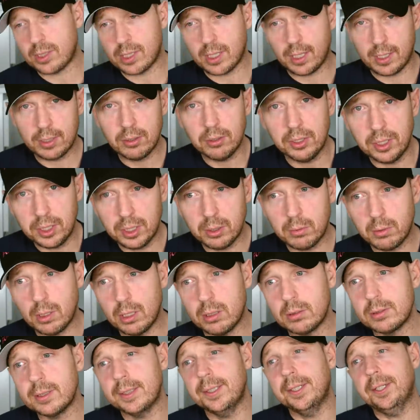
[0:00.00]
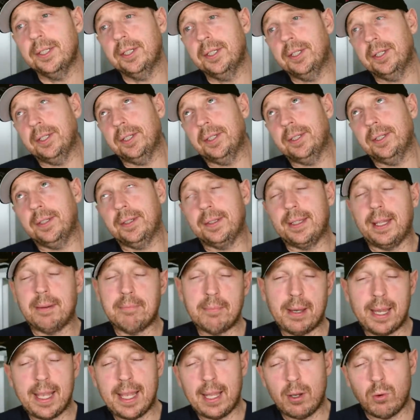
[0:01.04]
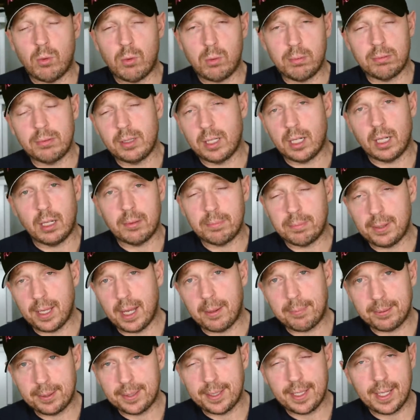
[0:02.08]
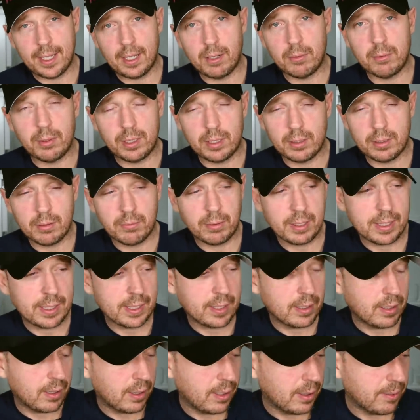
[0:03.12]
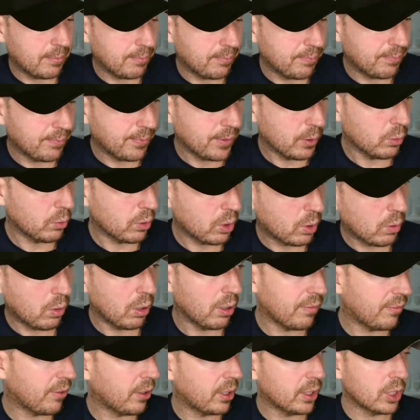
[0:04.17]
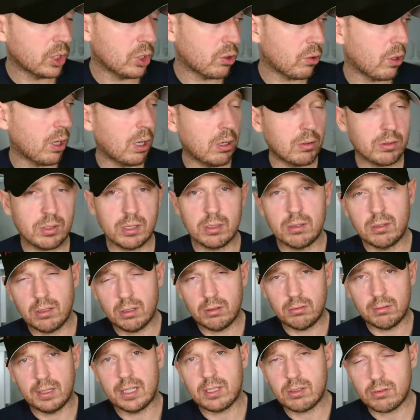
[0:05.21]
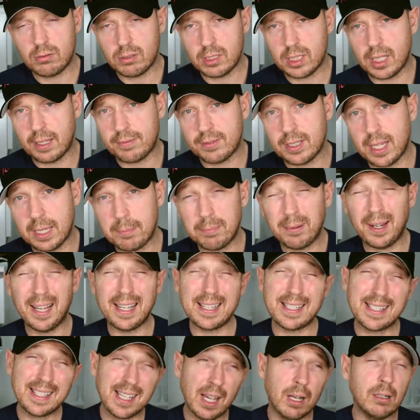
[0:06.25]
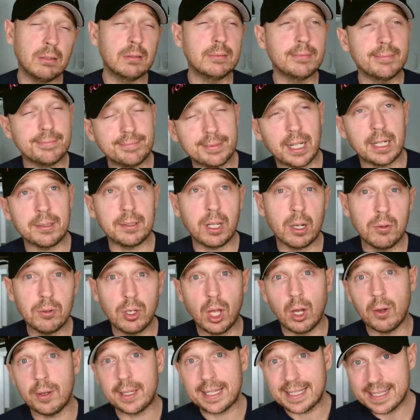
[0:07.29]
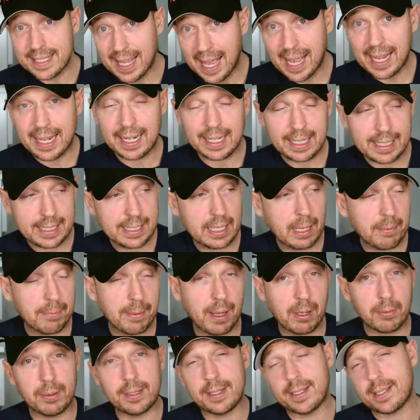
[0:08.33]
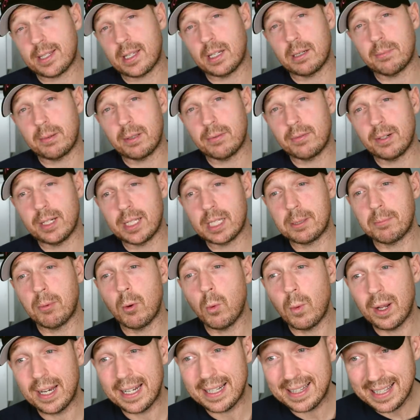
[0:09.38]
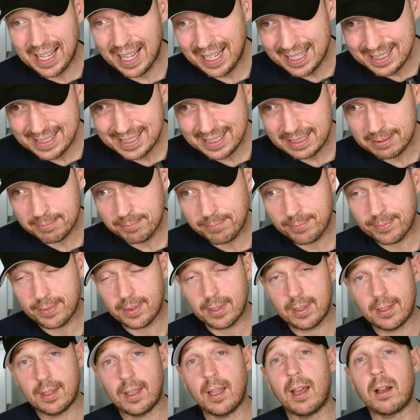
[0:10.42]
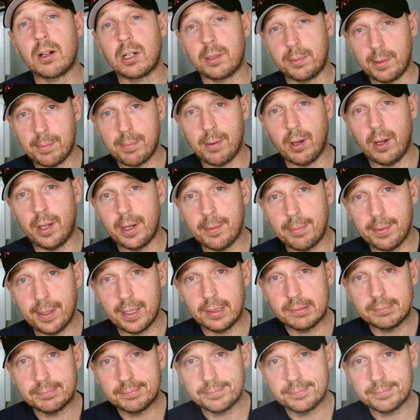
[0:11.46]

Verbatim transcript: going on in the world, that may all, you know, be up in the air when when um, all the qualifying and trials and, and all that sort of stuff take place. So I don't know exactly about when it's going to be released, but when it does, I'm going to be buying a pair.